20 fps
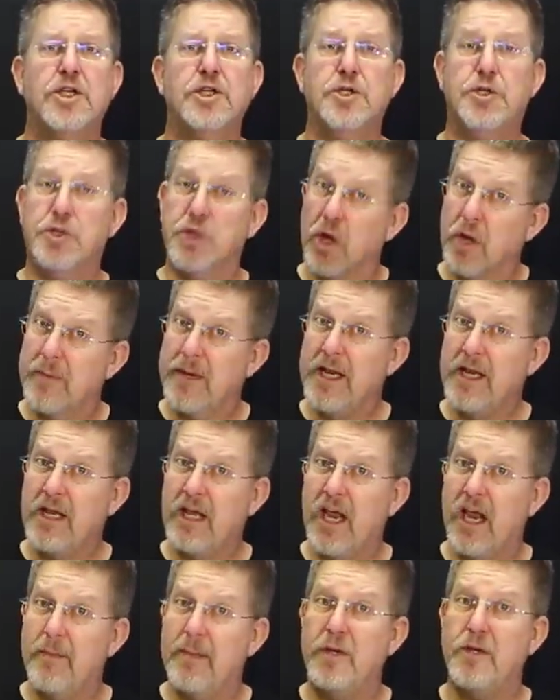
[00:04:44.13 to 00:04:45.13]
Germany
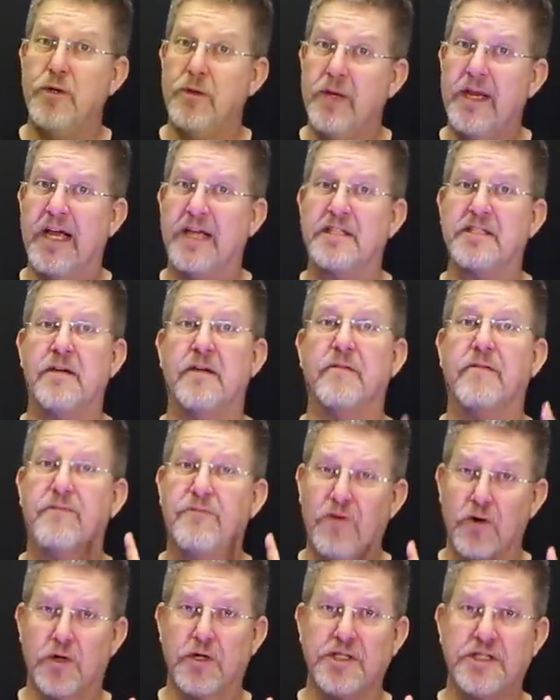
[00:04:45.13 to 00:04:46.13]
came in, you guessed it,
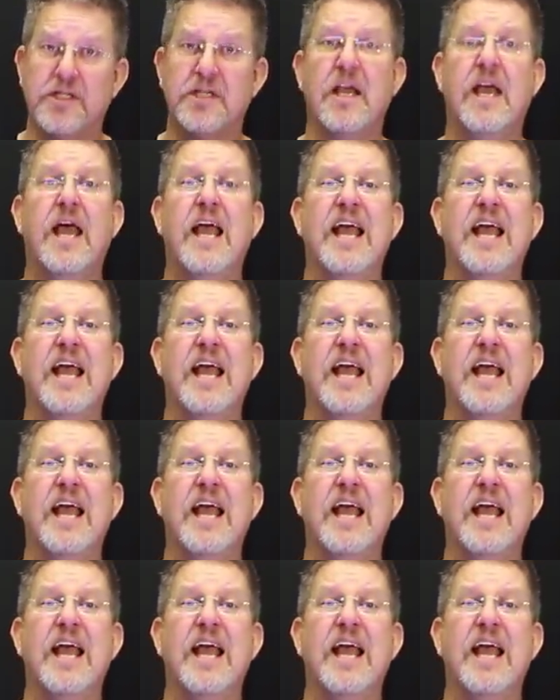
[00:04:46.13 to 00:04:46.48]
first,